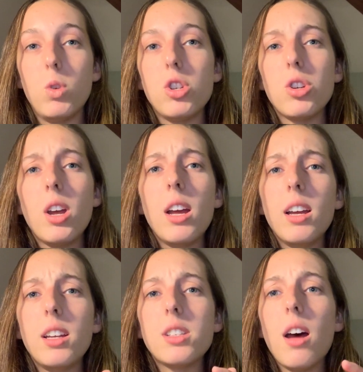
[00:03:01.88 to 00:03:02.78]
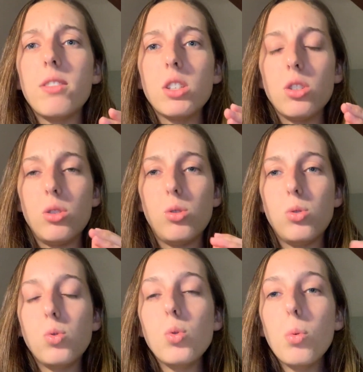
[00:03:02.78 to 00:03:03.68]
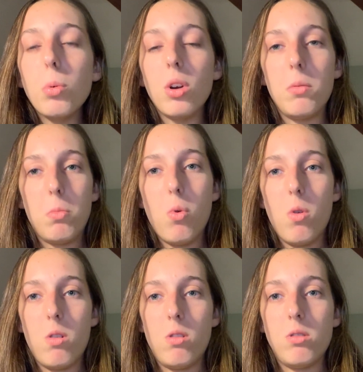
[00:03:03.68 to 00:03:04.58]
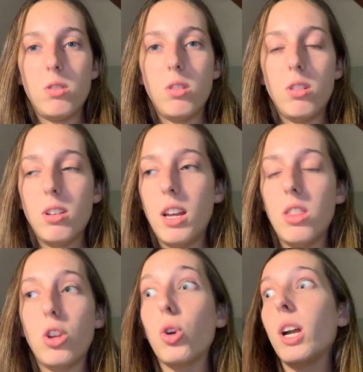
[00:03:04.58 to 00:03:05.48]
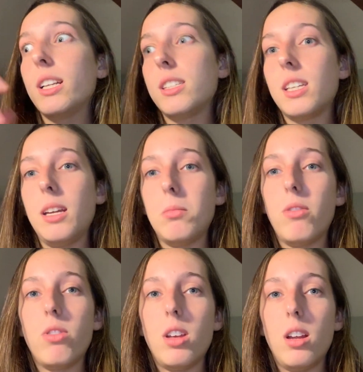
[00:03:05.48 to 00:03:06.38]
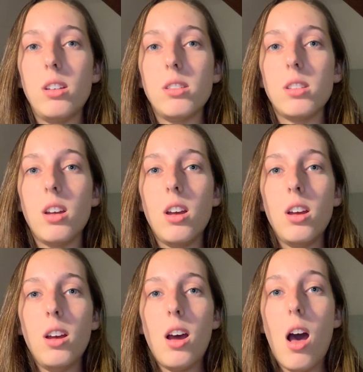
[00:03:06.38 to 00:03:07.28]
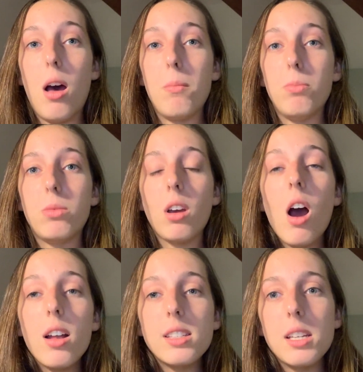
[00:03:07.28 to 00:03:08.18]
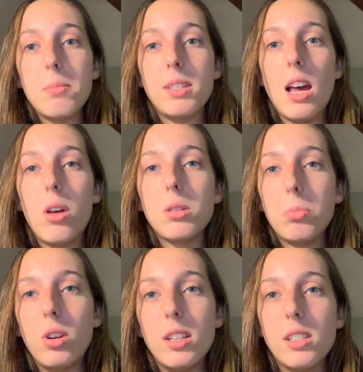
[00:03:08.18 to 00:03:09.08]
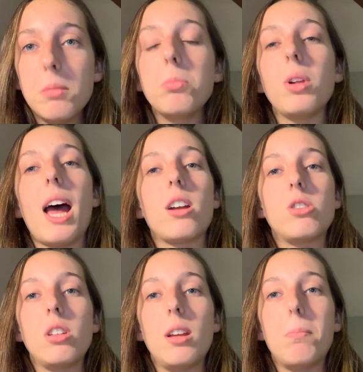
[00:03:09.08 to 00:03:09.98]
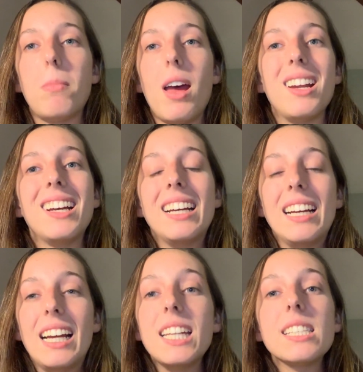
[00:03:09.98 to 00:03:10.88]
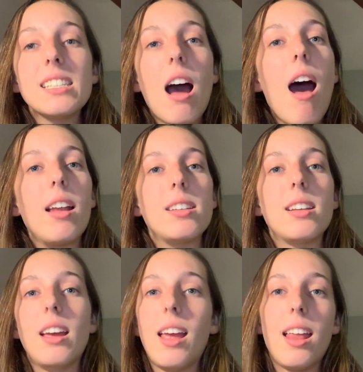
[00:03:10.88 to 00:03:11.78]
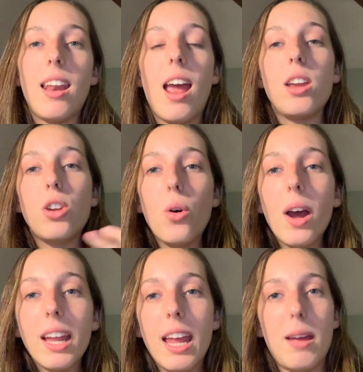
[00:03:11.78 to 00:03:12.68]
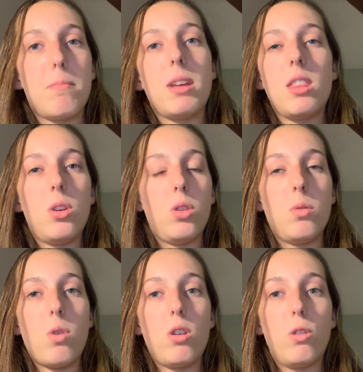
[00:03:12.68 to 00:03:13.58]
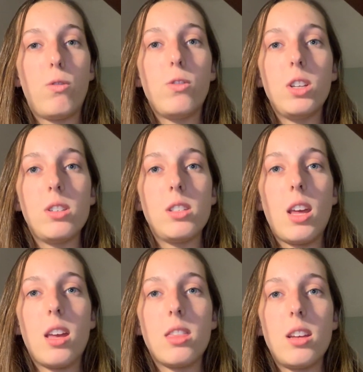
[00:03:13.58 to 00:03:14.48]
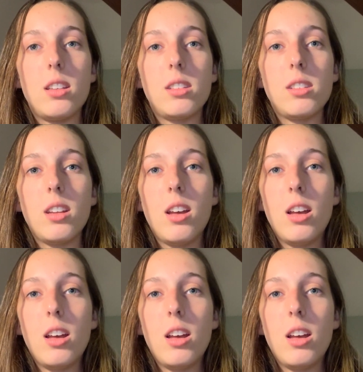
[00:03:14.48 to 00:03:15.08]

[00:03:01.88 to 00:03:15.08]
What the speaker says: which is obviously super important in the grand scheme of things. The concept sounds pretty simple actually, but it's not, and I know I can't be the only one who feels like this.